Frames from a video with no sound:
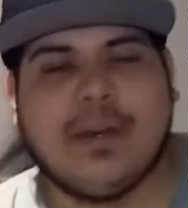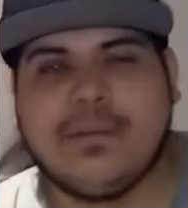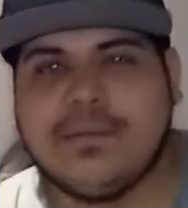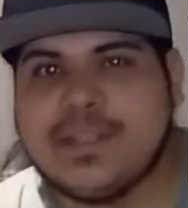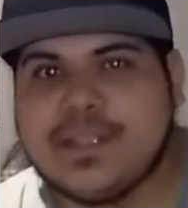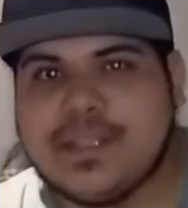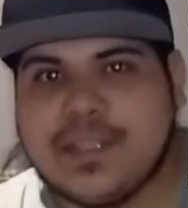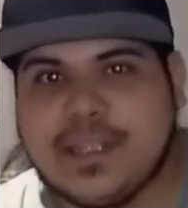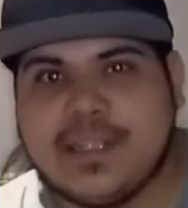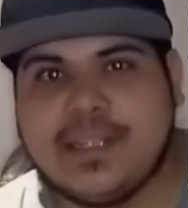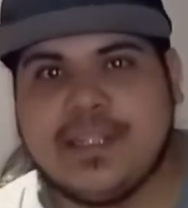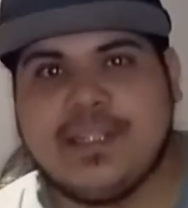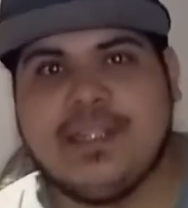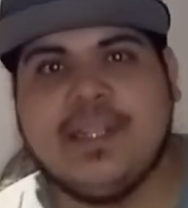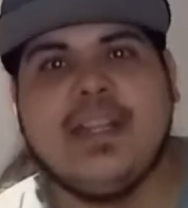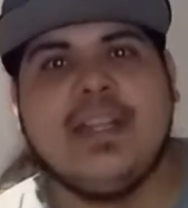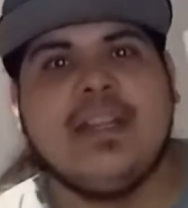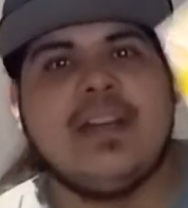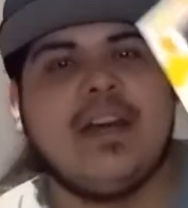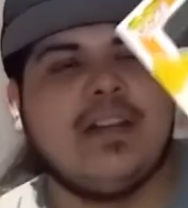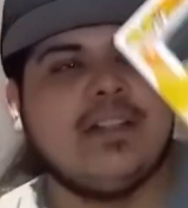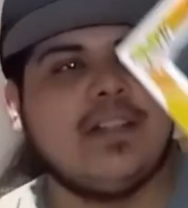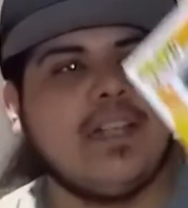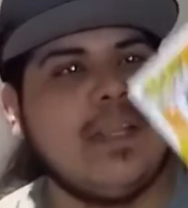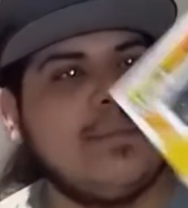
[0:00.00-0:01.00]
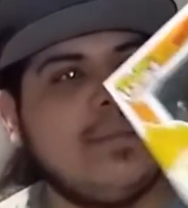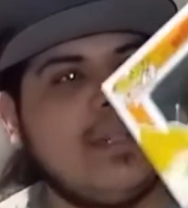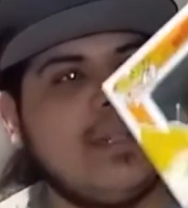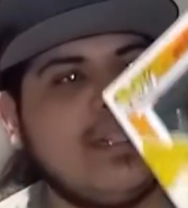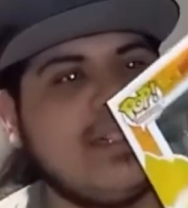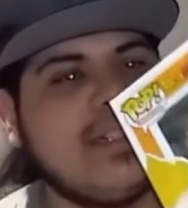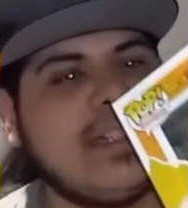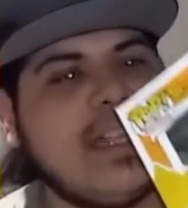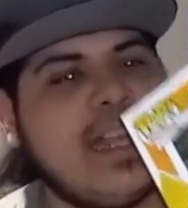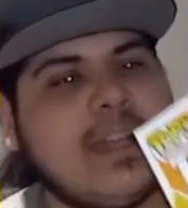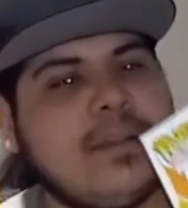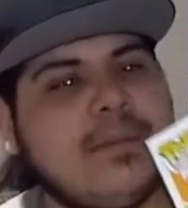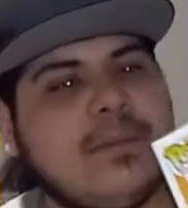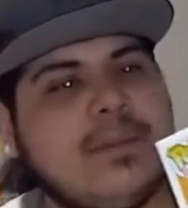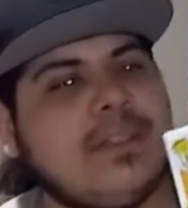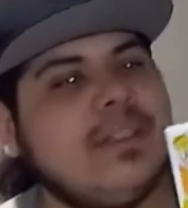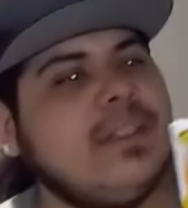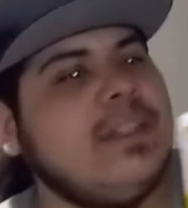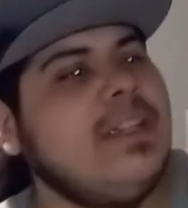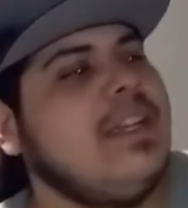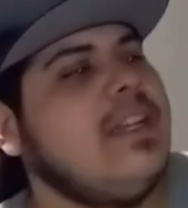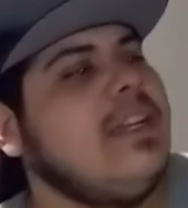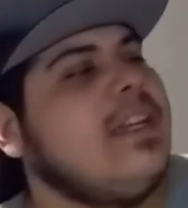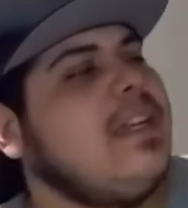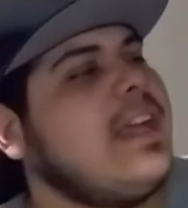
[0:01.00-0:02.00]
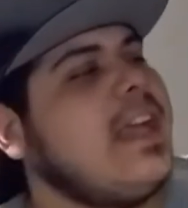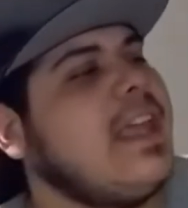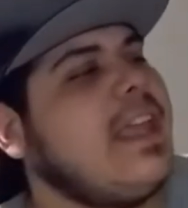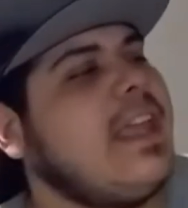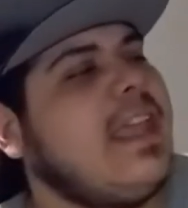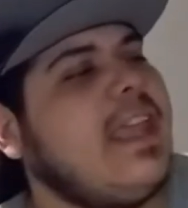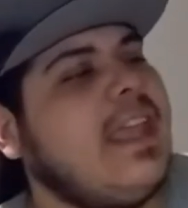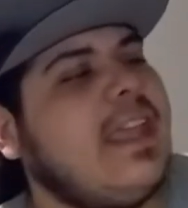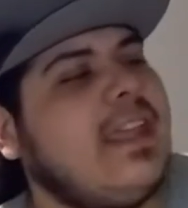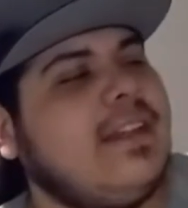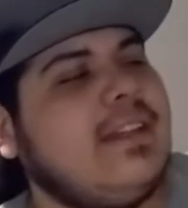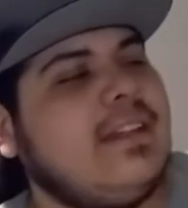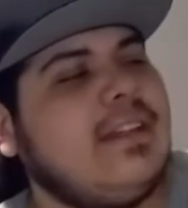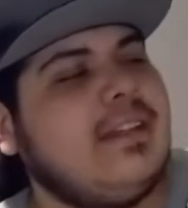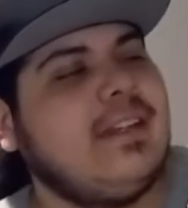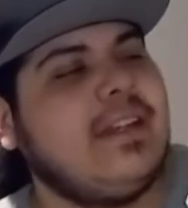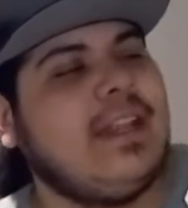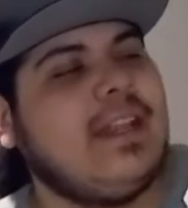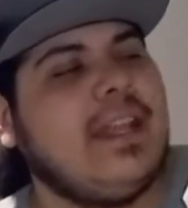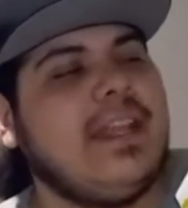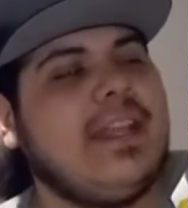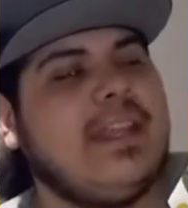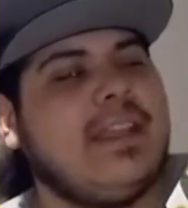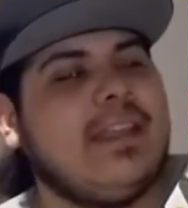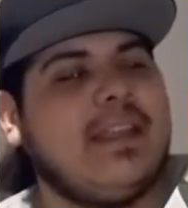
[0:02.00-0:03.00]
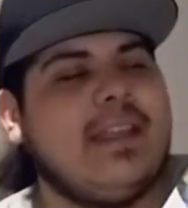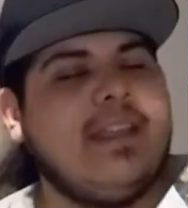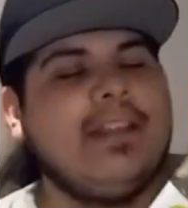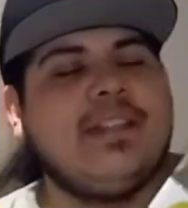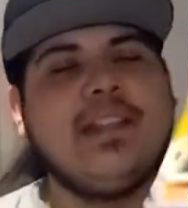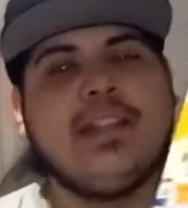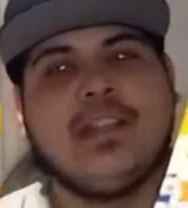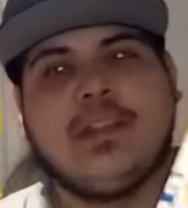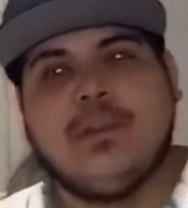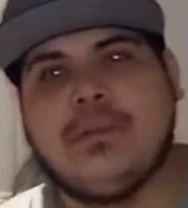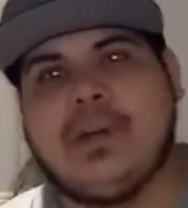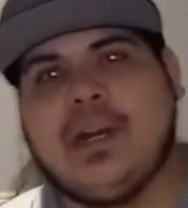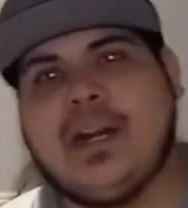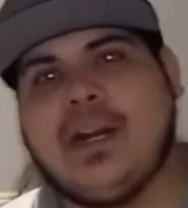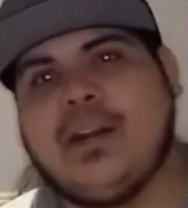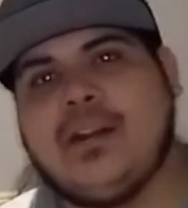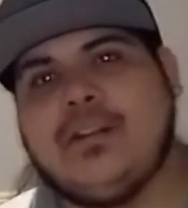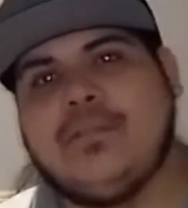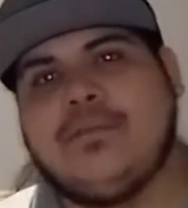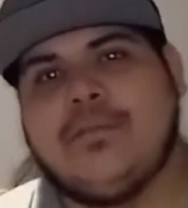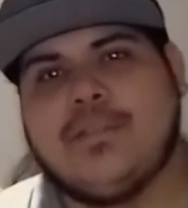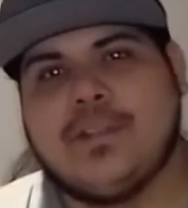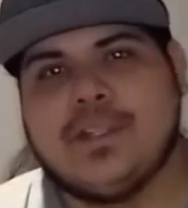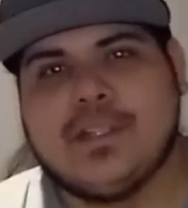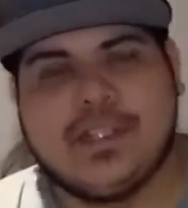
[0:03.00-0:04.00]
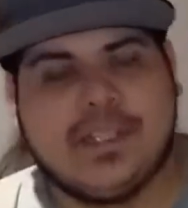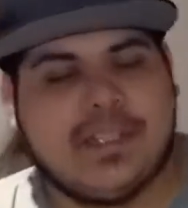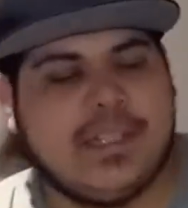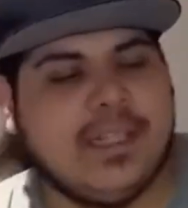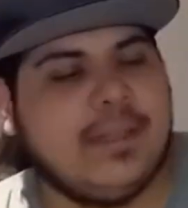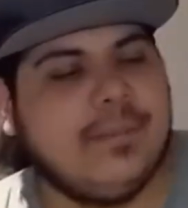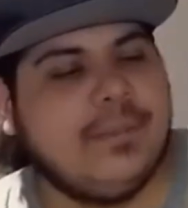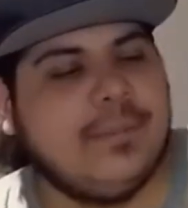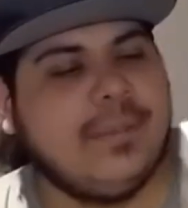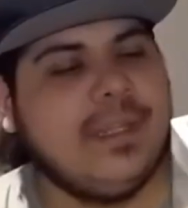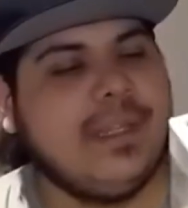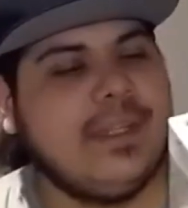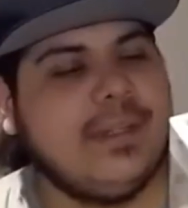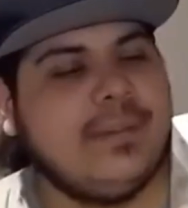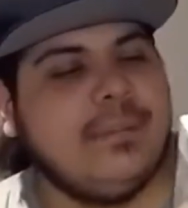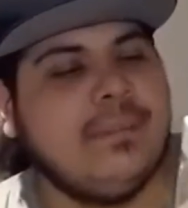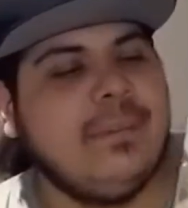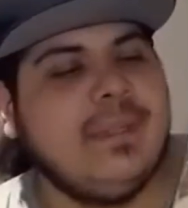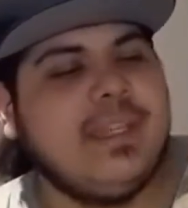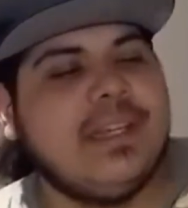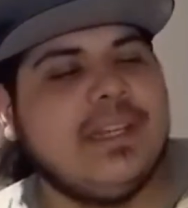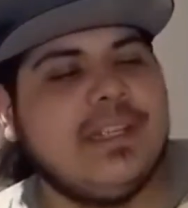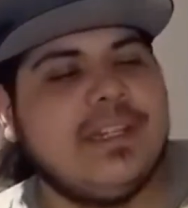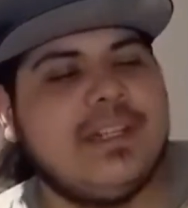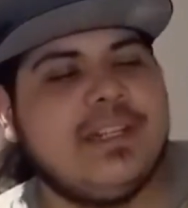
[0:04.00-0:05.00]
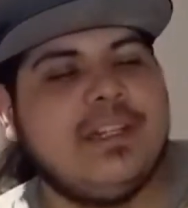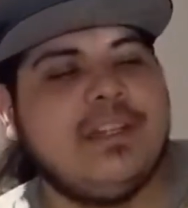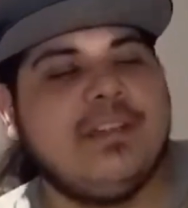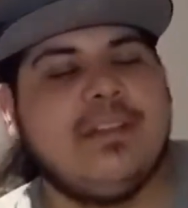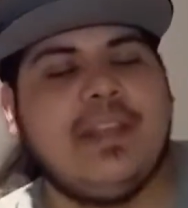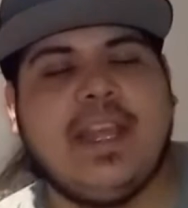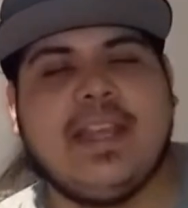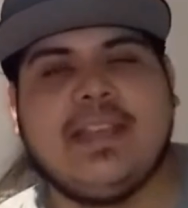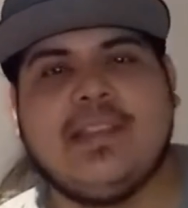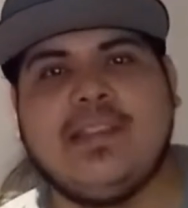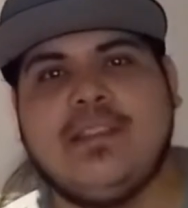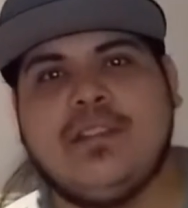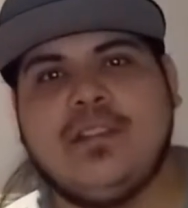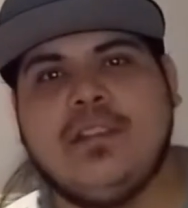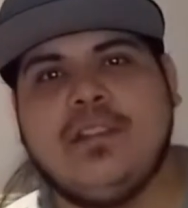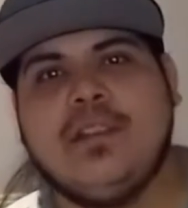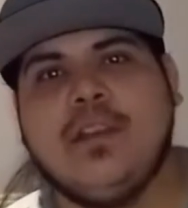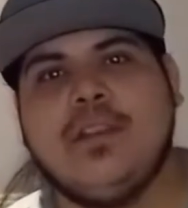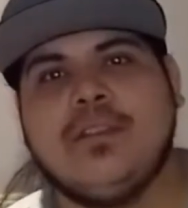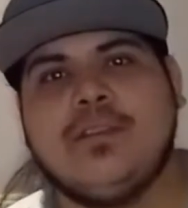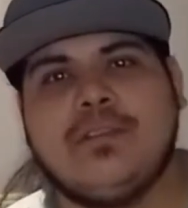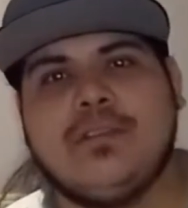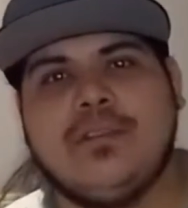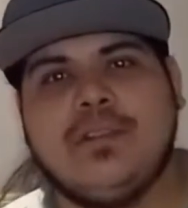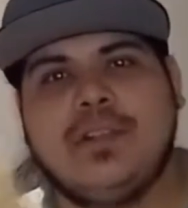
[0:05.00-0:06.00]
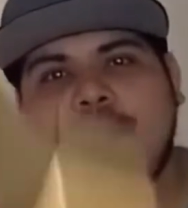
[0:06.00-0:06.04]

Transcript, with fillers: all of a sudden. I was able to snag one, and like it took a while for it to come in because you know they have to go through.